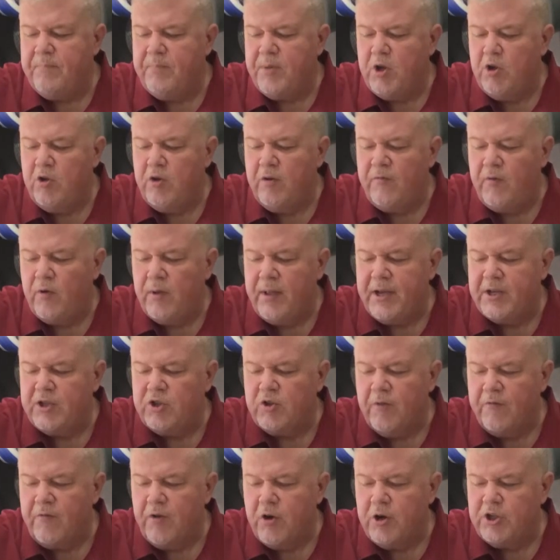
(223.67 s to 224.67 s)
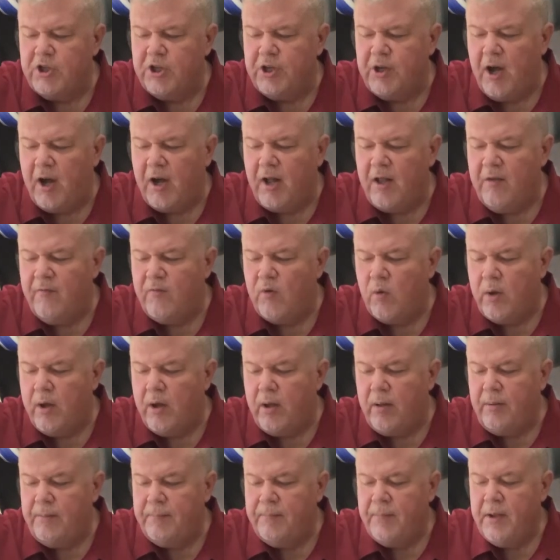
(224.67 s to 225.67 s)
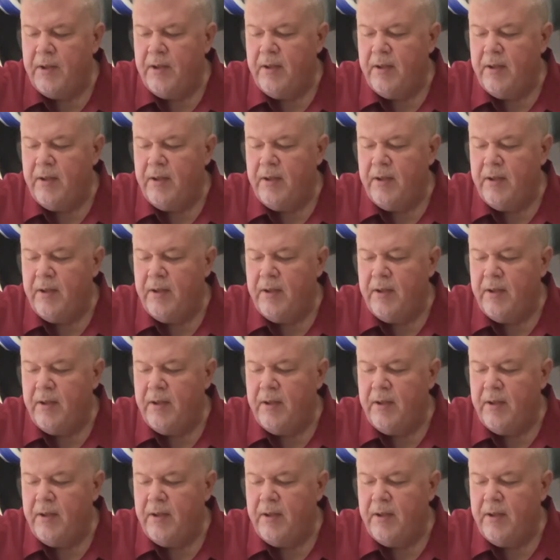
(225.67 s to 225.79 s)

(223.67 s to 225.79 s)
beautiful extra virgin olive oil,